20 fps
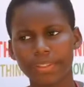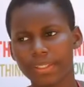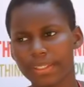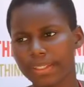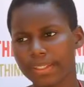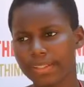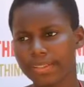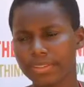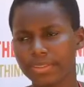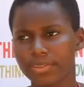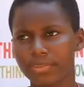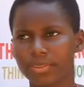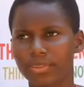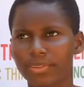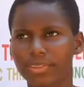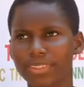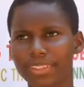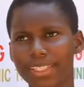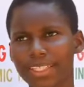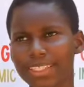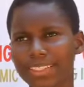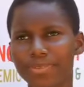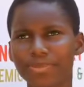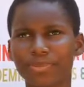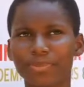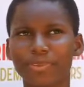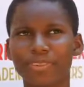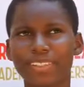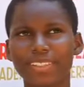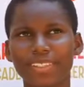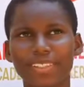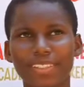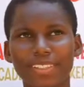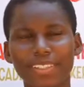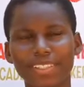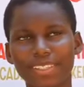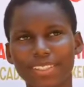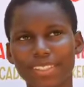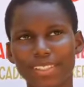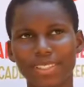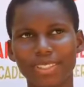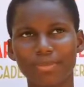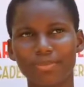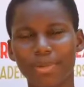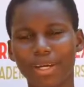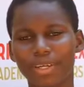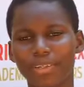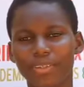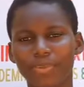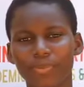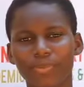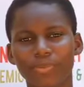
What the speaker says: Okay, so the exam was easy, but you